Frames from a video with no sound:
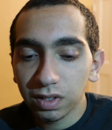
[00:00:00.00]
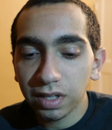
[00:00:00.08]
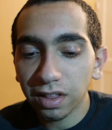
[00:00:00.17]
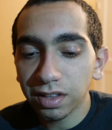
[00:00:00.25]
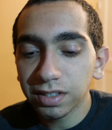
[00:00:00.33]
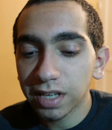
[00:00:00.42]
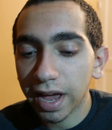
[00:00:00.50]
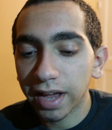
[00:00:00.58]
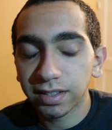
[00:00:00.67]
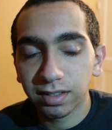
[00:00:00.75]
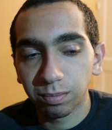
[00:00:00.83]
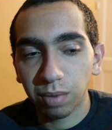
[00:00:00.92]
Now, this
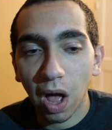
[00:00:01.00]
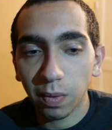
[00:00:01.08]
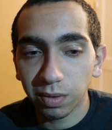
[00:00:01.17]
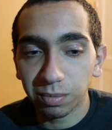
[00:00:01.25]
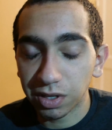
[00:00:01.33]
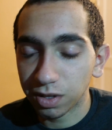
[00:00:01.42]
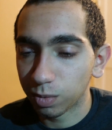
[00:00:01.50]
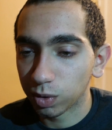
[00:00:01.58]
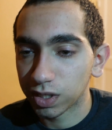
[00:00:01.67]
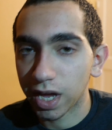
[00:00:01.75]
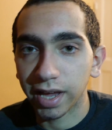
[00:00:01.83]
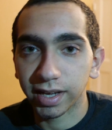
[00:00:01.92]
has to probably be the
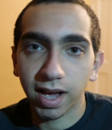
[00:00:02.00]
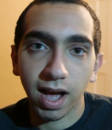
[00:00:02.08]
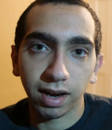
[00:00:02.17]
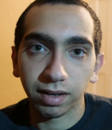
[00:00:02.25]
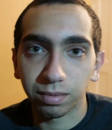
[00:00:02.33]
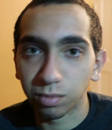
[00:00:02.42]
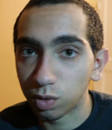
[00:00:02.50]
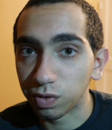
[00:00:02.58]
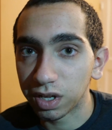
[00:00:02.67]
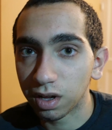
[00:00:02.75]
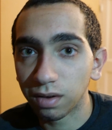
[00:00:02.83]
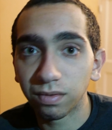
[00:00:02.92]
most iconic
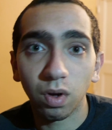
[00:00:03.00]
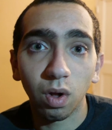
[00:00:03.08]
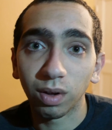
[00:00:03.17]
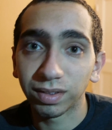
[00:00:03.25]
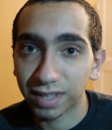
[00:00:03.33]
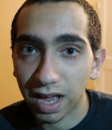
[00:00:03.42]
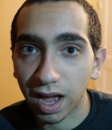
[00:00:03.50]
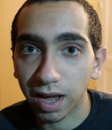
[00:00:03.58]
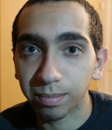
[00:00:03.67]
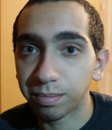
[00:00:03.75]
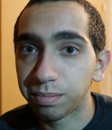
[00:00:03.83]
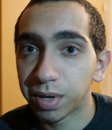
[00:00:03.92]
movie of all
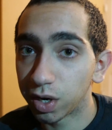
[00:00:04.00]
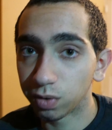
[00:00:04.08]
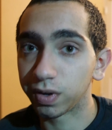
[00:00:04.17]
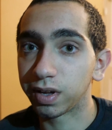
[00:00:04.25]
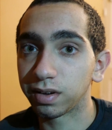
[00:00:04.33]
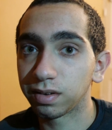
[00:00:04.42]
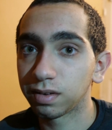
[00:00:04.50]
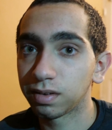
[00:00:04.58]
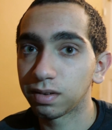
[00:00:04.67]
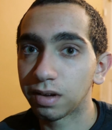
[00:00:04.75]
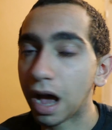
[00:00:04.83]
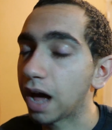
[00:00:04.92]
time, period.
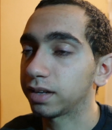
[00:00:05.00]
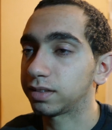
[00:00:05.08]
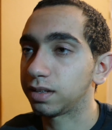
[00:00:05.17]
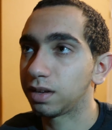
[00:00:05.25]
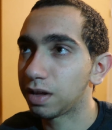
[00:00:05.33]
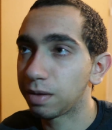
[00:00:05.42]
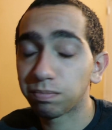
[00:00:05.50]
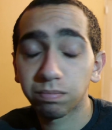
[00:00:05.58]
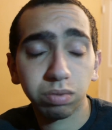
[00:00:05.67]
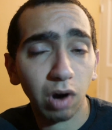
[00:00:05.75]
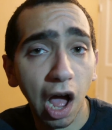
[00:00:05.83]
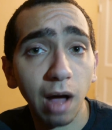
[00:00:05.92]
Honestly,
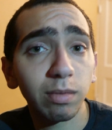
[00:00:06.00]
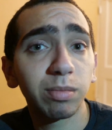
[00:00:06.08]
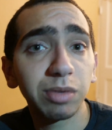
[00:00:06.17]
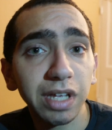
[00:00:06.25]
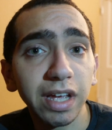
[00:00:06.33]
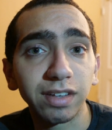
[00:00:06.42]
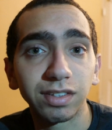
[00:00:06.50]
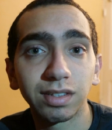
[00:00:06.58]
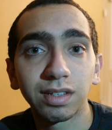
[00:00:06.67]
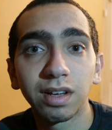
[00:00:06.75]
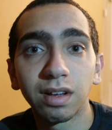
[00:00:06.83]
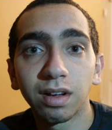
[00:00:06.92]
it probably
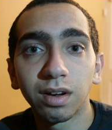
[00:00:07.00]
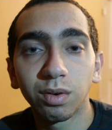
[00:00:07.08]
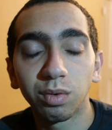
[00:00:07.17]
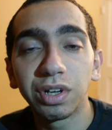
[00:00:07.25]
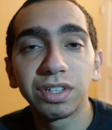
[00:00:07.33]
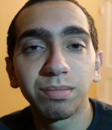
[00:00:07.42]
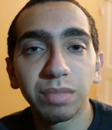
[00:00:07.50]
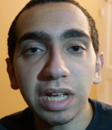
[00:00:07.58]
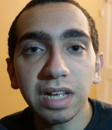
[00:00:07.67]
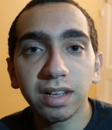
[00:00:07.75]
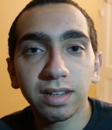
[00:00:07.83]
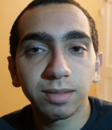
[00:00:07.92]
is. Reason
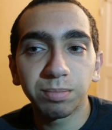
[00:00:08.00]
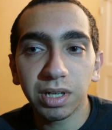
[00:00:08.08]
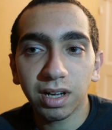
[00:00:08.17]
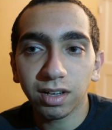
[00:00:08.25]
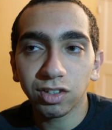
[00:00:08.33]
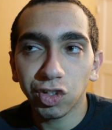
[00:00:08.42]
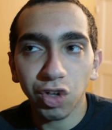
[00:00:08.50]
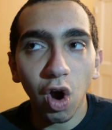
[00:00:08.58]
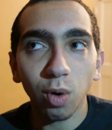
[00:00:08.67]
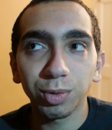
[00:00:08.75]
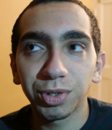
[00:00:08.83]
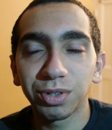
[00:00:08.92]
being, it's because
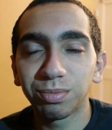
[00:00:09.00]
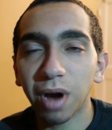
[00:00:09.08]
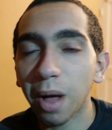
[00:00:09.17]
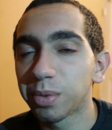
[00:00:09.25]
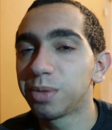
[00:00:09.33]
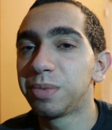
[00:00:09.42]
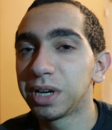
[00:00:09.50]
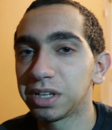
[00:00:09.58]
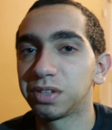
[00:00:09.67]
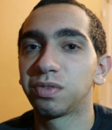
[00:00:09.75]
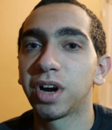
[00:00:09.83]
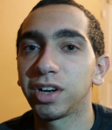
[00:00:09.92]
Star Wars is probably the
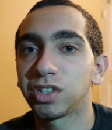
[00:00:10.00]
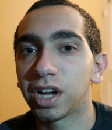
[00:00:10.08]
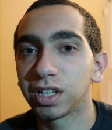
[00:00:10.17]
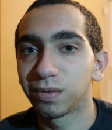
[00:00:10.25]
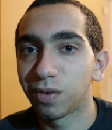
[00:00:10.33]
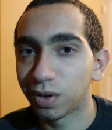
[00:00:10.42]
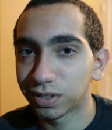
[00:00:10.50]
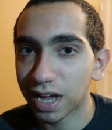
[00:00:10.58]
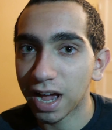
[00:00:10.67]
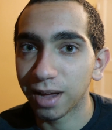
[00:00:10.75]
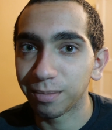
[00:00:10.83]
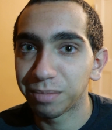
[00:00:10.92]
biggest franchise of all
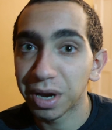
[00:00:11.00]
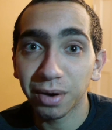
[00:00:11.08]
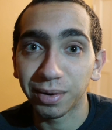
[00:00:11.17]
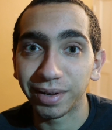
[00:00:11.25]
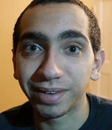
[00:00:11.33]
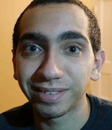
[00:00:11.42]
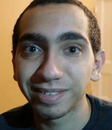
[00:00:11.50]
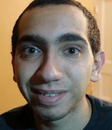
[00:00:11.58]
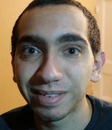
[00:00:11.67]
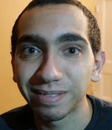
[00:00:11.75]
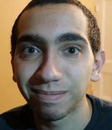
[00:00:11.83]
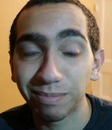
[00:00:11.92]
time, period.
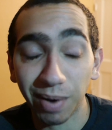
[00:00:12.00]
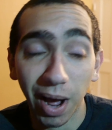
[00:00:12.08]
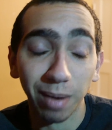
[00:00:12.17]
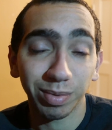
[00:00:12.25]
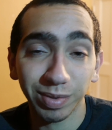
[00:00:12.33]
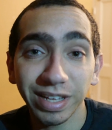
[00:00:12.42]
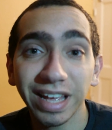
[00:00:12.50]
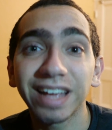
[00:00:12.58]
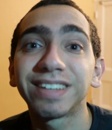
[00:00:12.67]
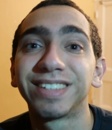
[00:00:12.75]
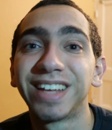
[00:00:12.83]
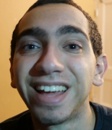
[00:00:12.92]
Probably is.